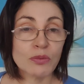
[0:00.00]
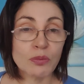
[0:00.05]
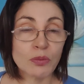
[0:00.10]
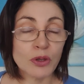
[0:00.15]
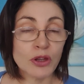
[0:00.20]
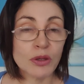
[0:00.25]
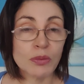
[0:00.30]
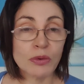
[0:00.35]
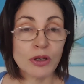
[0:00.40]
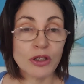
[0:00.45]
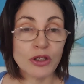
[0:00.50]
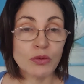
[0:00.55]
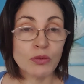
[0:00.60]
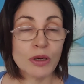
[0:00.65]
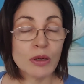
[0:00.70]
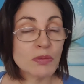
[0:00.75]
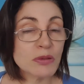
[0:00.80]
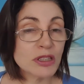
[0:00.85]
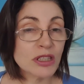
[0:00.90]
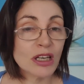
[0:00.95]
put them on your
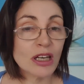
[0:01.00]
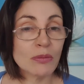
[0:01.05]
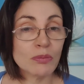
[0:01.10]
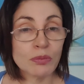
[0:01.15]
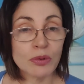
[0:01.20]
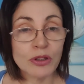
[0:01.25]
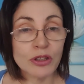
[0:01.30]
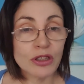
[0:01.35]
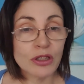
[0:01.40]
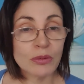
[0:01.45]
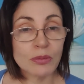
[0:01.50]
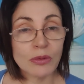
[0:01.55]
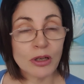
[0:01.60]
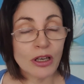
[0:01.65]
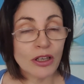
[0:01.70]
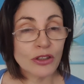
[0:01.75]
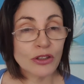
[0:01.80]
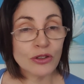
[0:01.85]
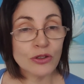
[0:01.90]
website, put them on